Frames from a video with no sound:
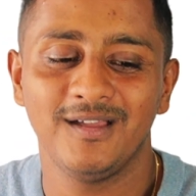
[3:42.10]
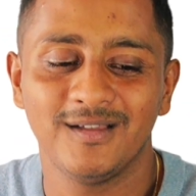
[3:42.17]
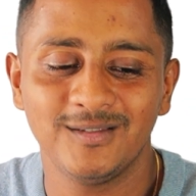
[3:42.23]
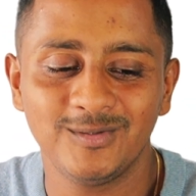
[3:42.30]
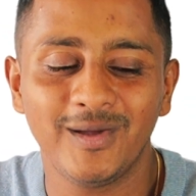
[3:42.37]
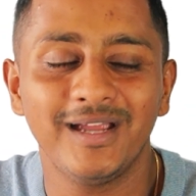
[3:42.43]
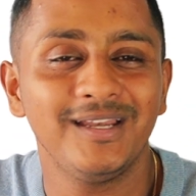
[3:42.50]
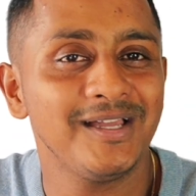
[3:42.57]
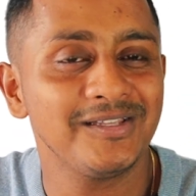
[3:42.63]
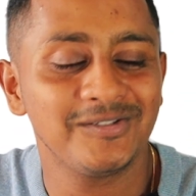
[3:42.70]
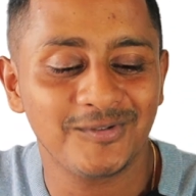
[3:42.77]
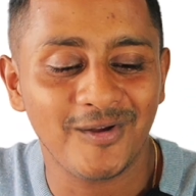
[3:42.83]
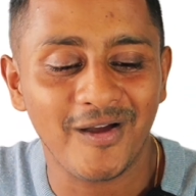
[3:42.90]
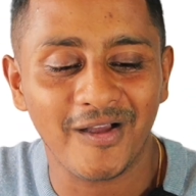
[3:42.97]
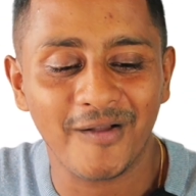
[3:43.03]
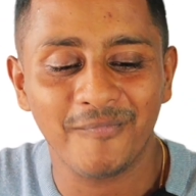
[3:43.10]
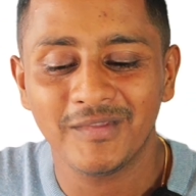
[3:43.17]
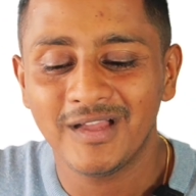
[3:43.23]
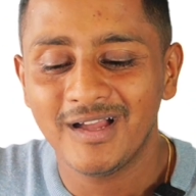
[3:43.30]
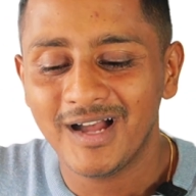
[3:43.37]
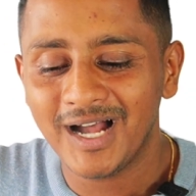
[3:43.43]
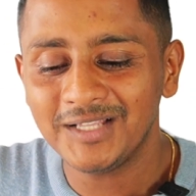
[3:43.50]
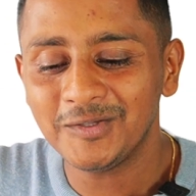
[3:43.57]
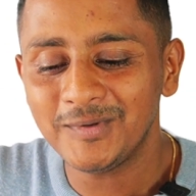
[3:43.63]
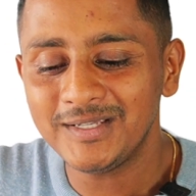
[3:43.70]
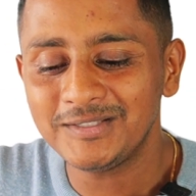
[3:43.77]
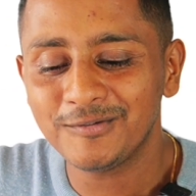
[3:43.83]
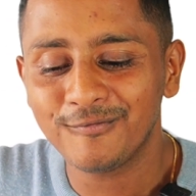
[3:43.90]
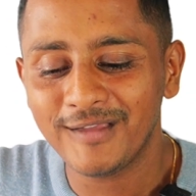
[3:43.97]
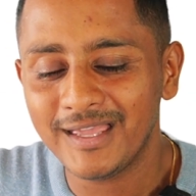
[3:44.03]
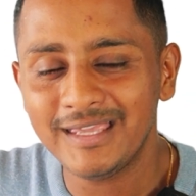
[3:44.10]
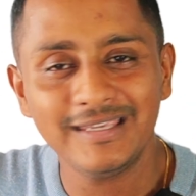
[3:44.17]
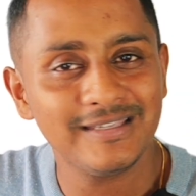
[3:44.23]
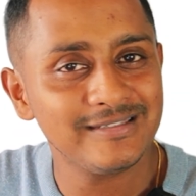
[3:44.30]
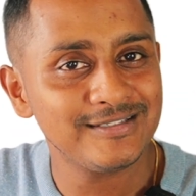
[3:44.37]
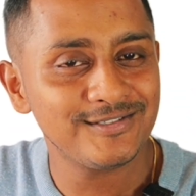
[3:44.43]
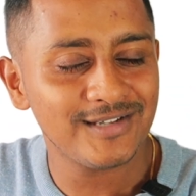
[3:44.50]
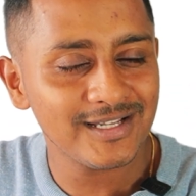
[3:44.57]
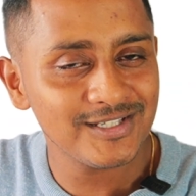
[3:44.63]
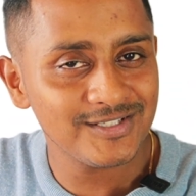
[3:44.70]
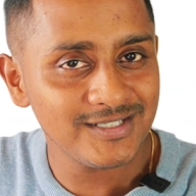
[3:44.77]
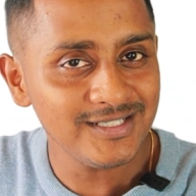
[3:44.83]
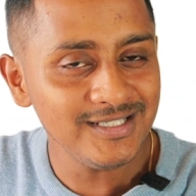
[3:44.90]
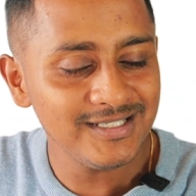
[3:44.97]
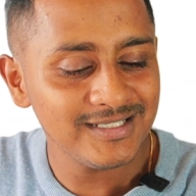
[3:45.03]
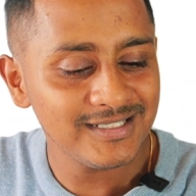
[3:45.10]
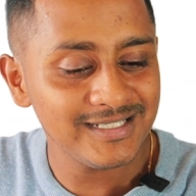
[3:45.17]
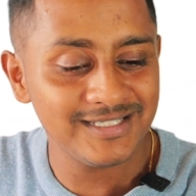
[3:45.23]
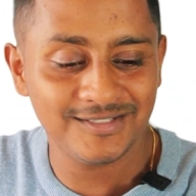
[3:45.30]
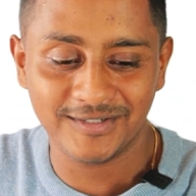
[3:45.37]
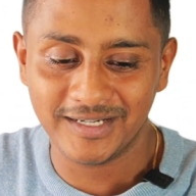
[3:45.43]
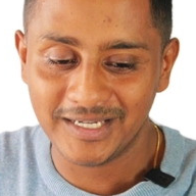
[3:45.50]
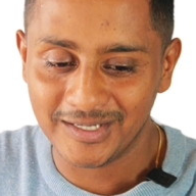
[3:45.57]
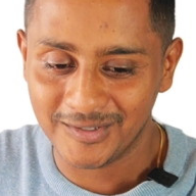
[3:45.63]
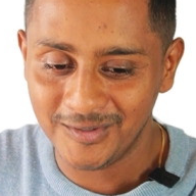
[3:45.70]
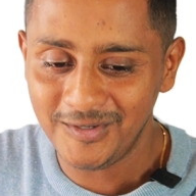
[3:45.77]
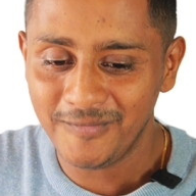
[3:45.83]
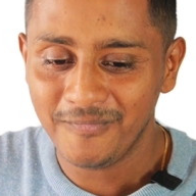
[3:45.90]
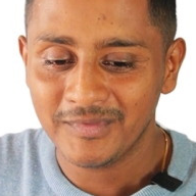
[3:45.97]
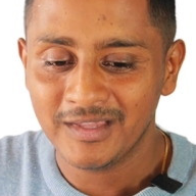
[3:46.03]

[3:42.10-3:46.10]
So idea is wrong. Otherwise, the way he has structured is really good.